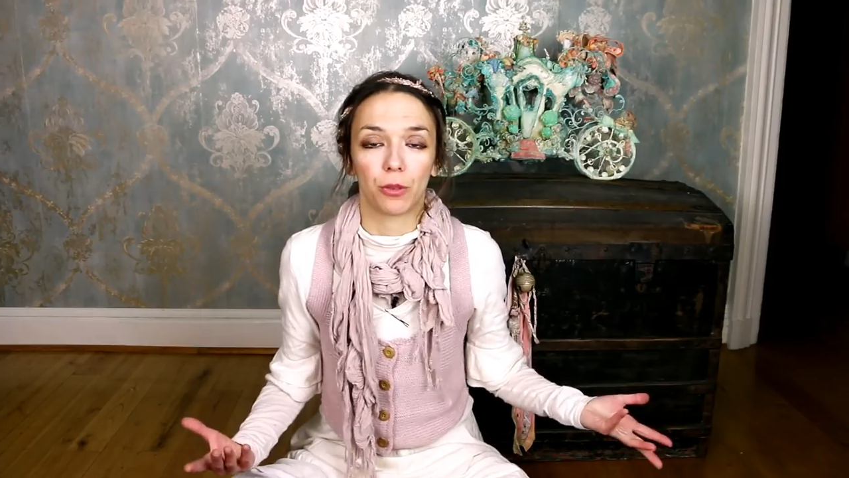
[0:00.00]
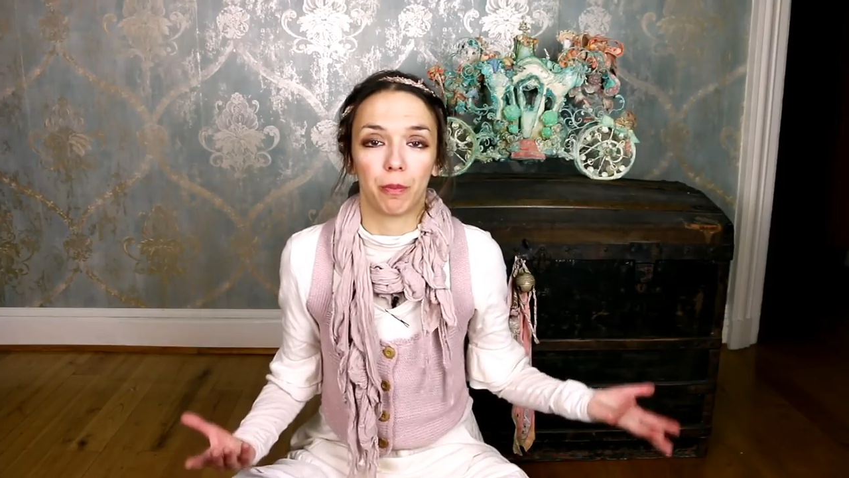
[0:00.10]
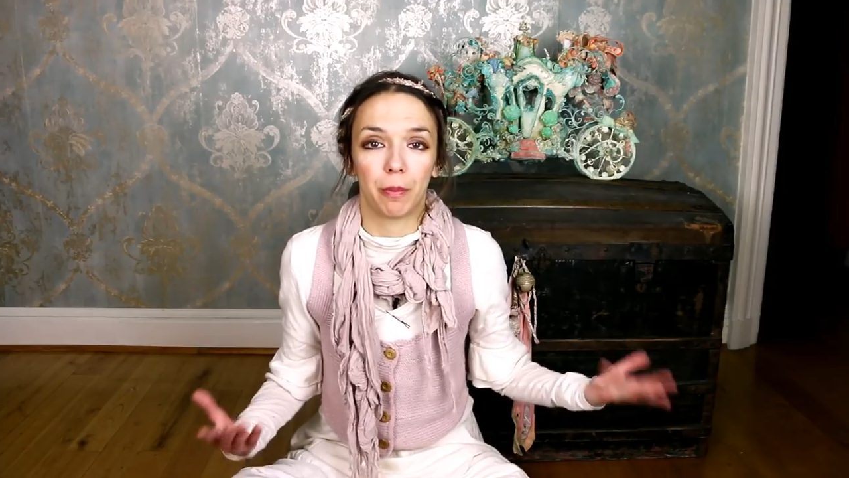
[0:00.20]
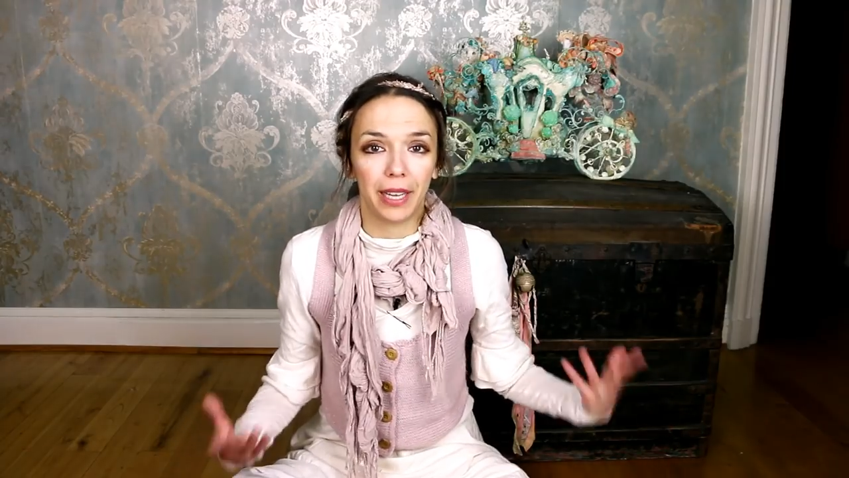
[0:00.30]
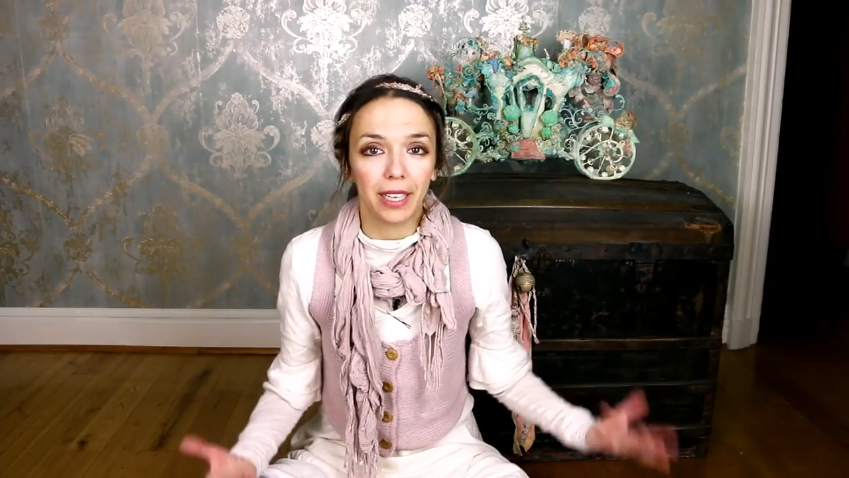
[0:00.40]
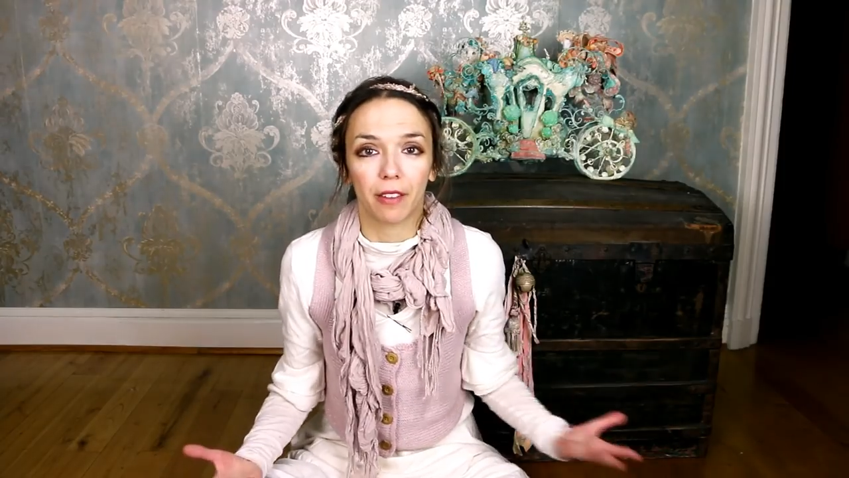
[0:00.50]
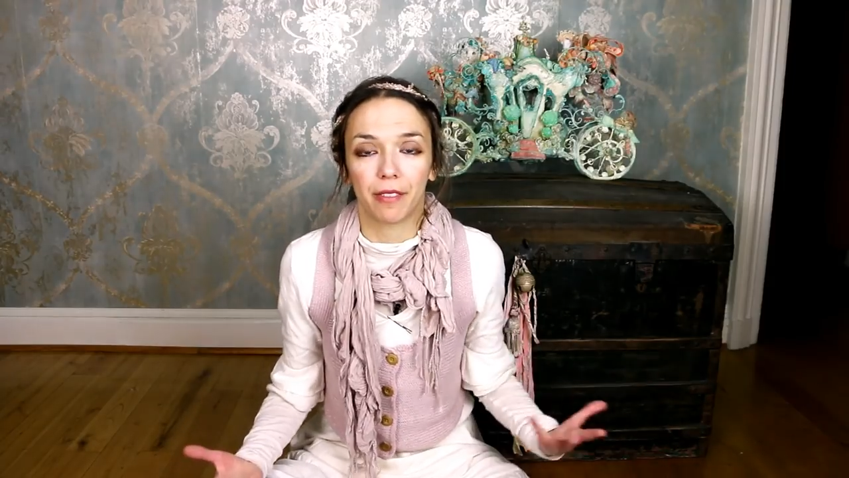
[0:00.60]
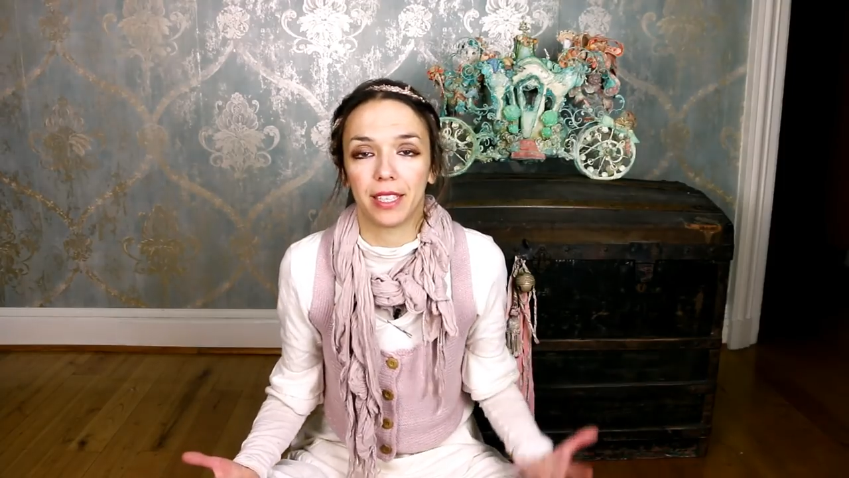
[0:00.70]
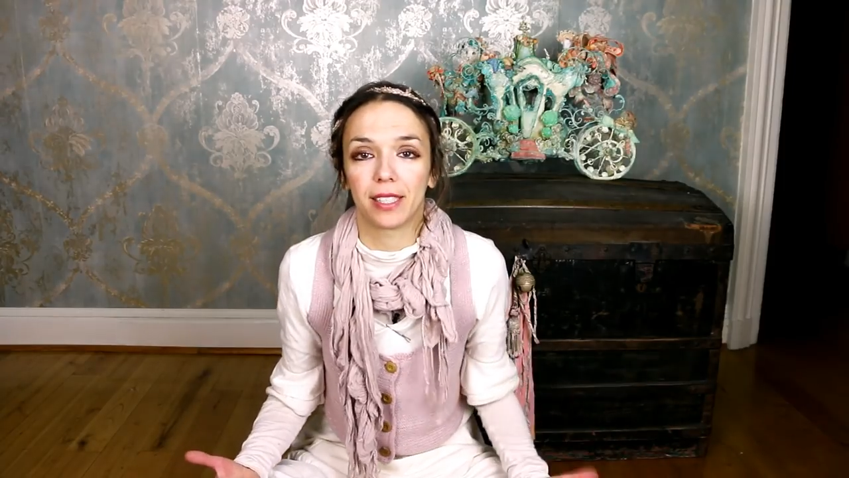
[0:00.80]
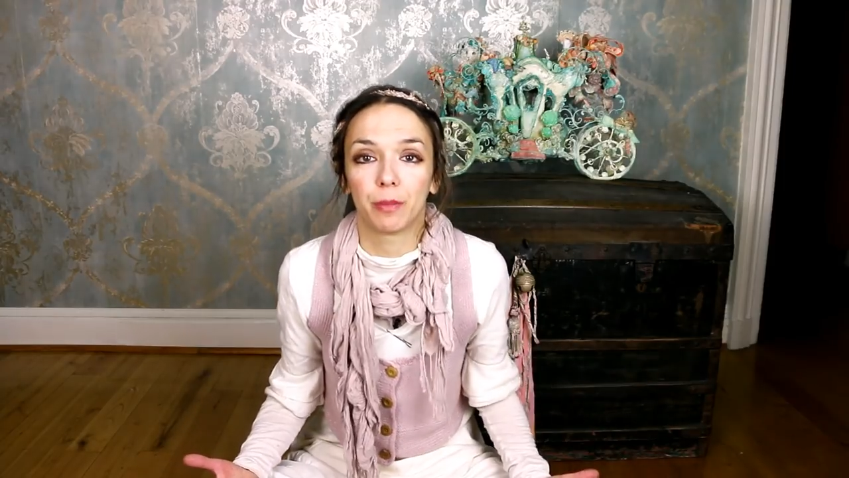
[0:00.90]
make
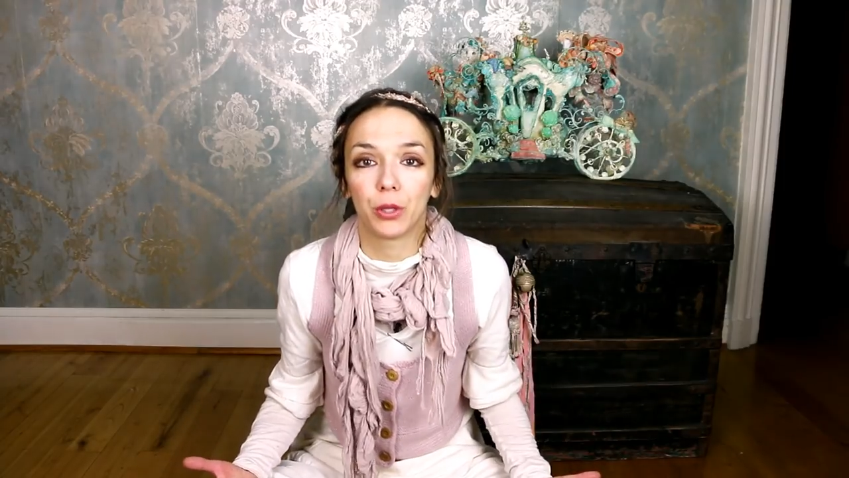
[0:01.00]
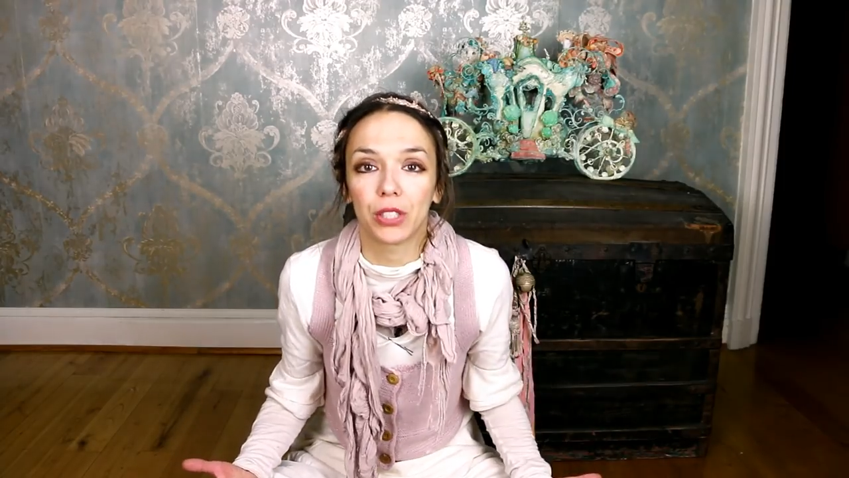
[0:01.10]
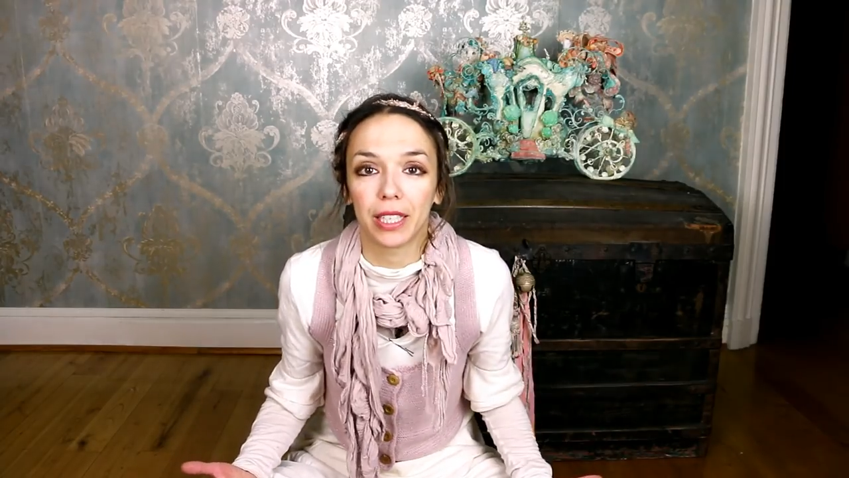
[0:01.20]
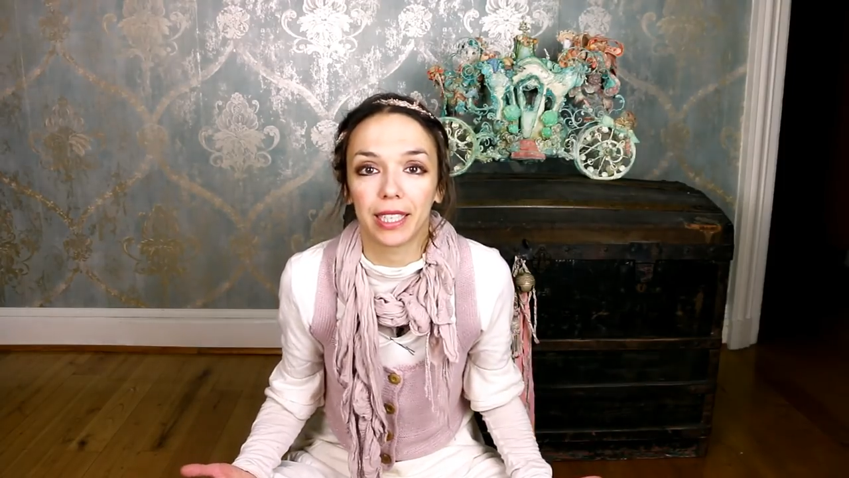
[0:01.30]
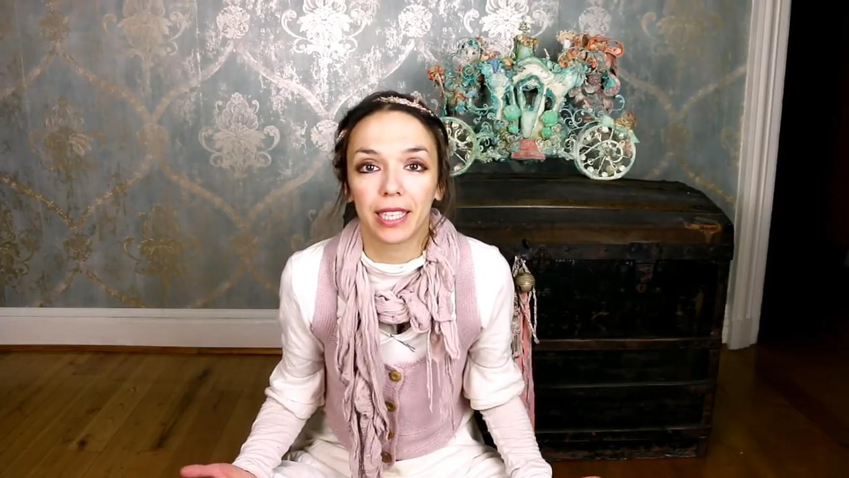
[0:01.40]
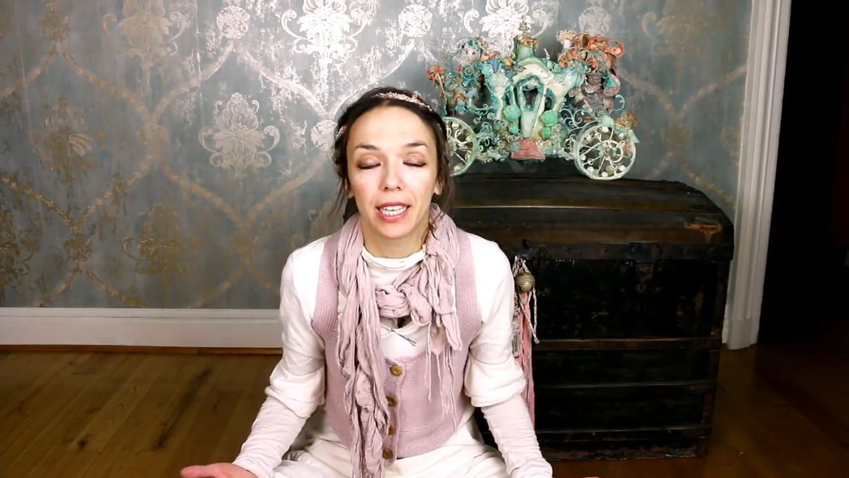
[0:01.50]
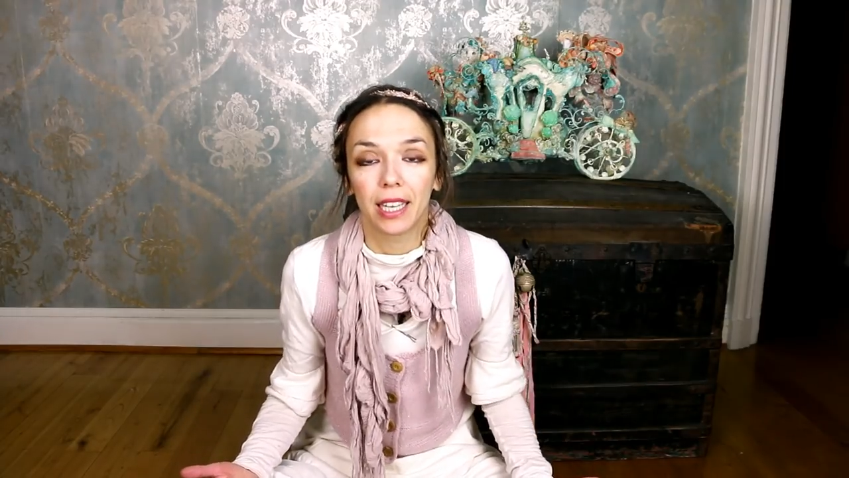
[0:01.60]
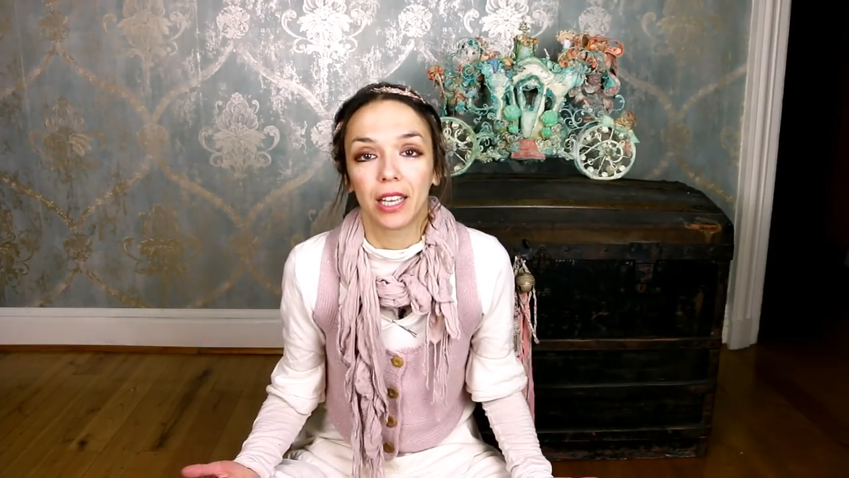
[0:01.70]
of this music,